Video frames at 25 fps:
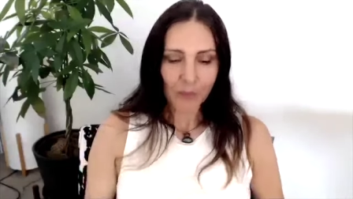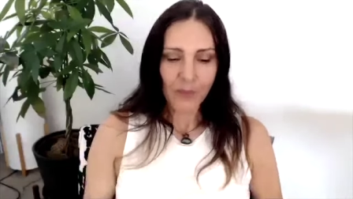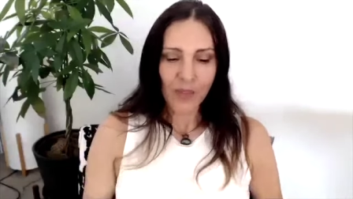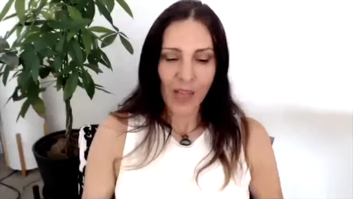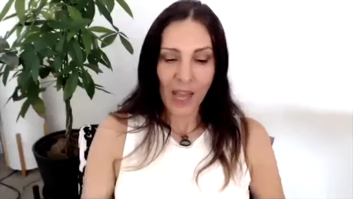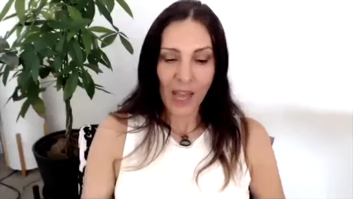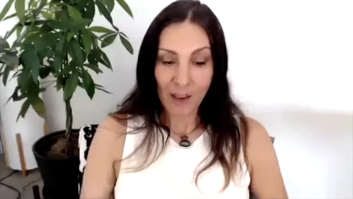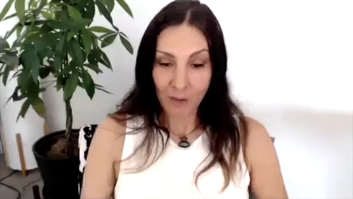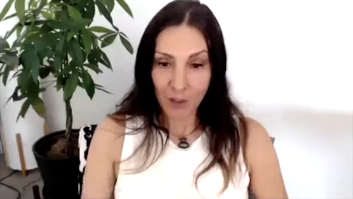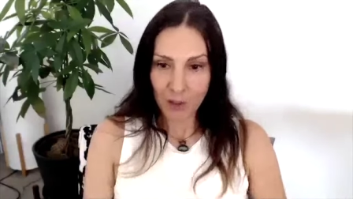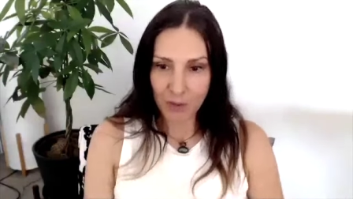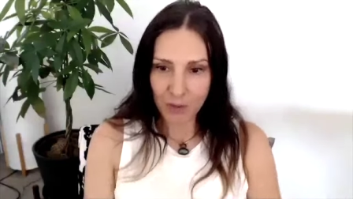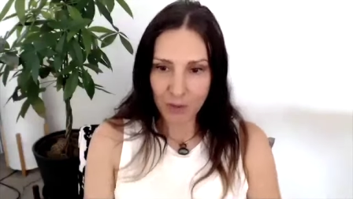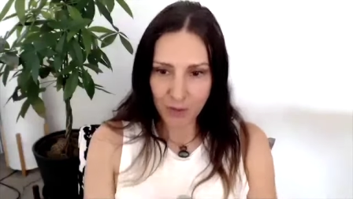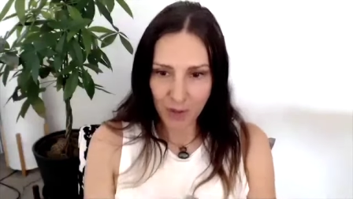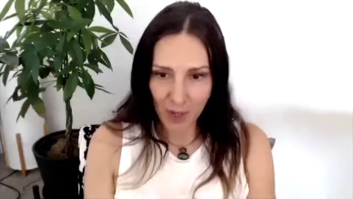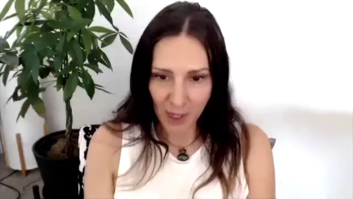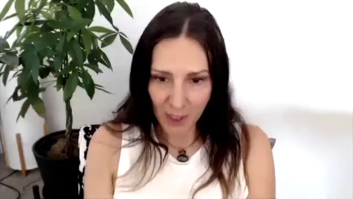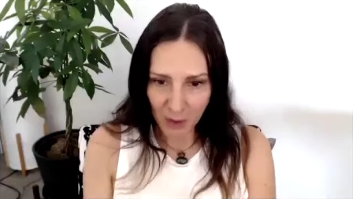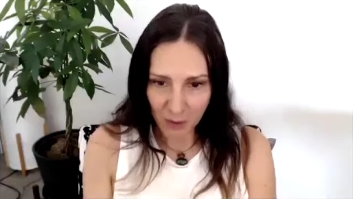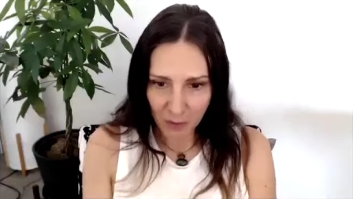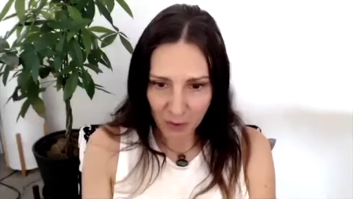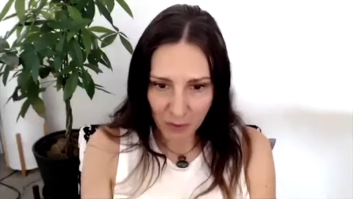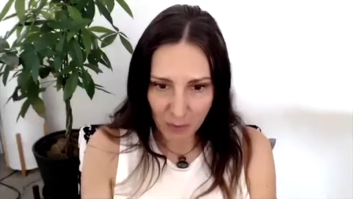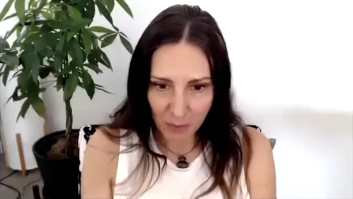I have to
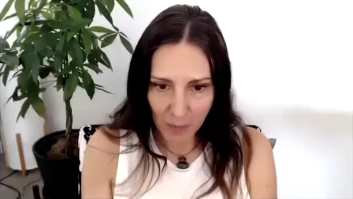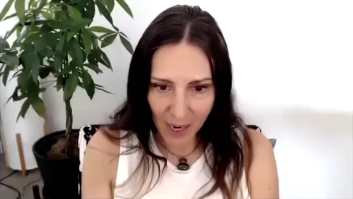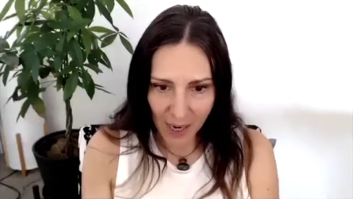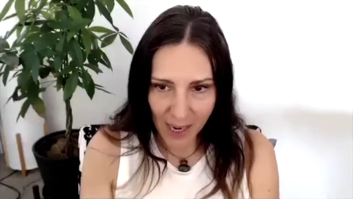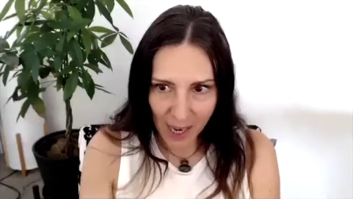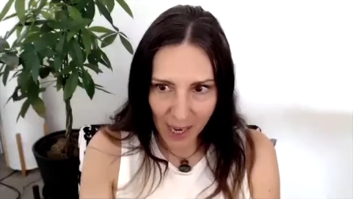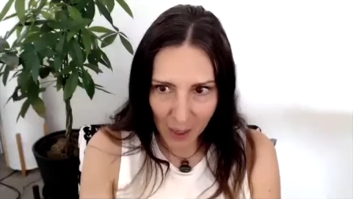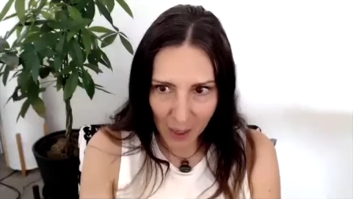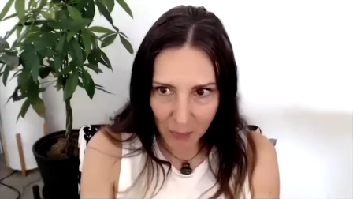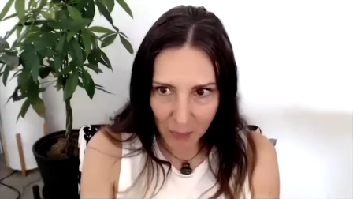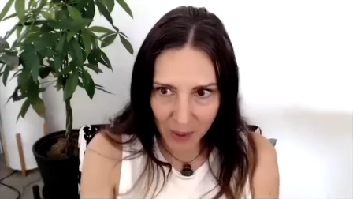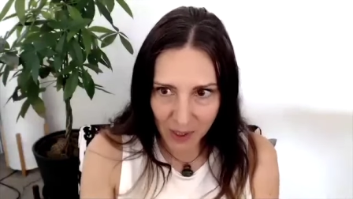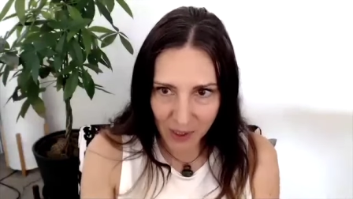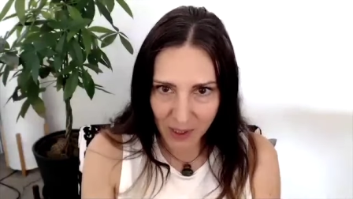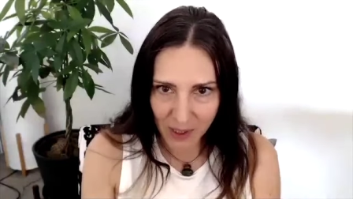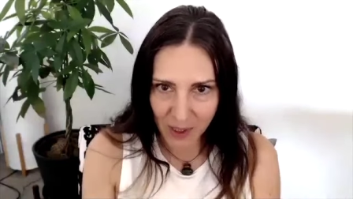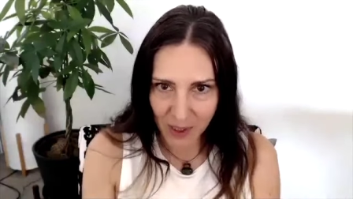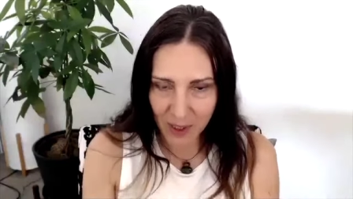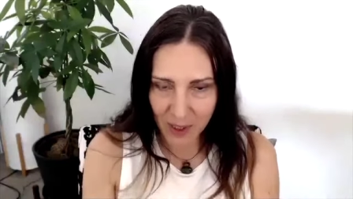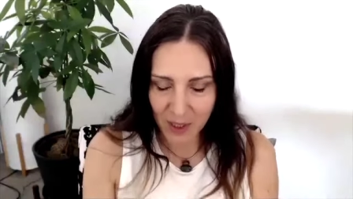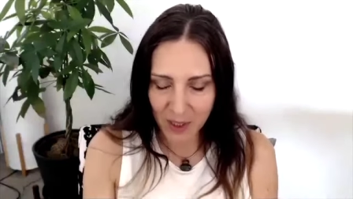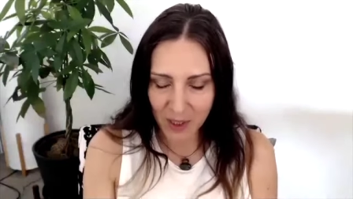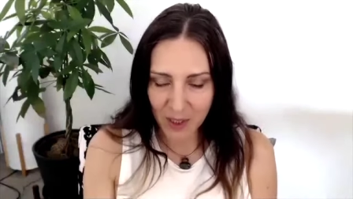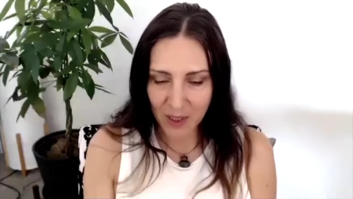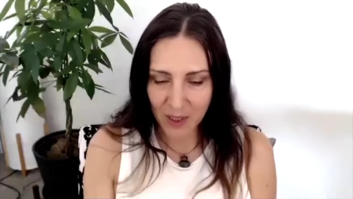fight for my
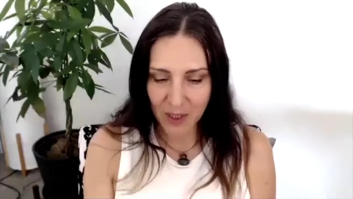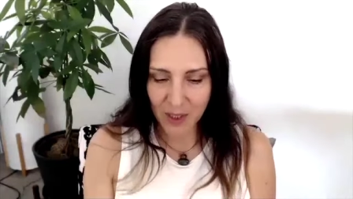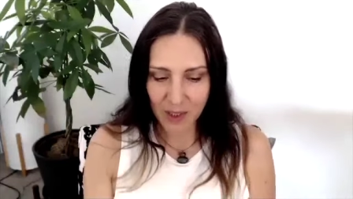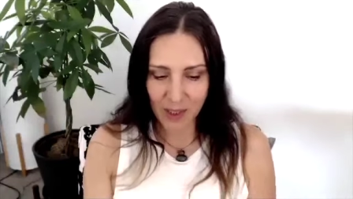happiness.